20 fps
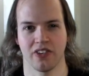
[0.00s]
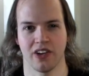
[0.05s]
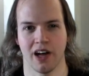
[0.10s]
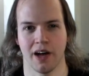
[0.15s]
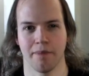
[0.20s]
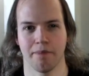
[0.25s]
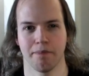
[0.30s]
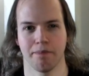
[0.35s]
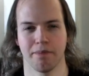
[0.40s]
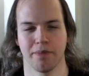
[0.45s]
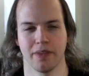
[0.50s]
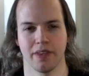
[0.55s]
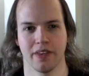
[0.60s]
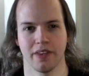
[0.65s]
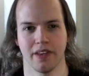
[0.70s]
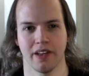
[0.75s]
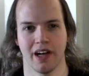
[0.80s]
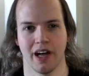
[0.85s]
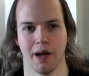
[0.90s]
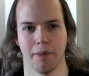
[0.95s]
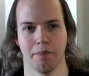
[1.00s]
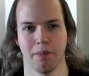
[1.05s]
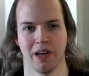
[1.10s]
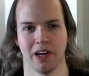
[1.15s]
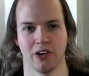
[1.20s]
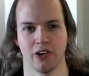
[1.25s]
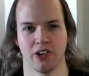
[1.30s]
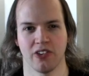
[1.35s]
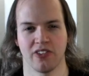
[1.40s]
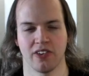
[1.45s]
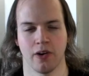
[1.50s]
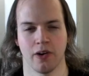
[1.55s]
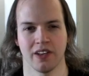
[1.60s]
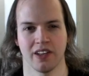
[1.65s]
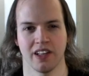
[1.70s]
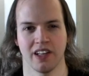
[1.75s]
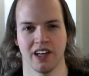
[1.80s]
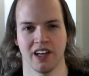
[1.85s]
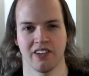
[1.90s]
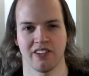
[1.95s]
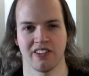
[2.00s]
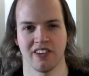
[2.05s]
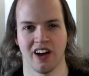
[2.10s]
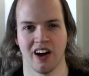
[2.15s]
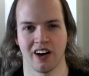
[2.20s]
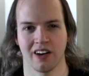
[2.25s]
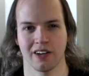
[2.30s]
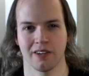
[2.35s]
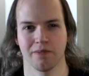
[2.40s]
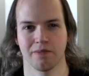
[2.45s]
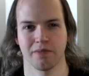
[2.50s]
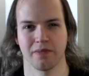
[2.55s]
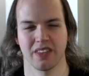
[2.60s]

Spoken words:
minute or so on the song.